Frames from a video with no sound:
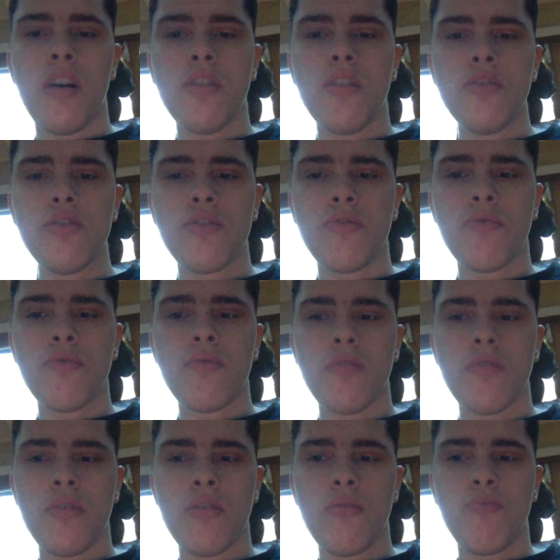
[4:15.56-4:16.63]
Also,
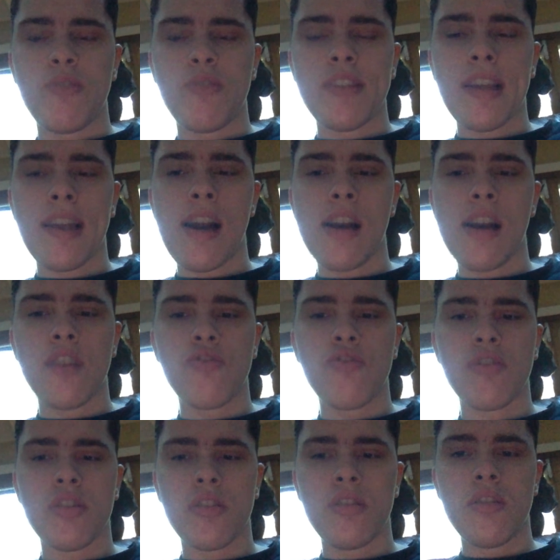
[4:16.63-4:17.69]
but
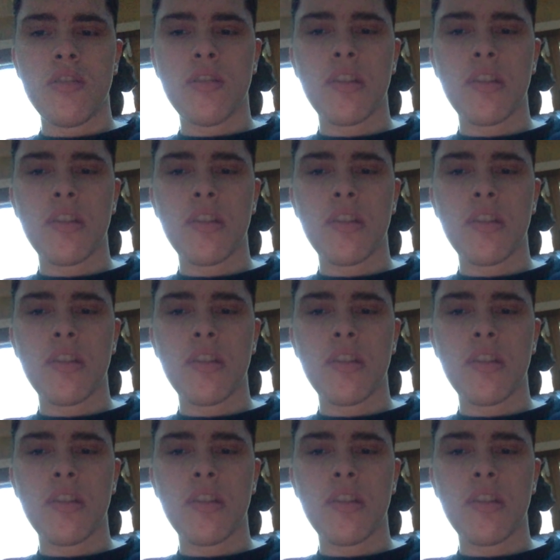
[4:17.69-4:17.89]
psychiatrists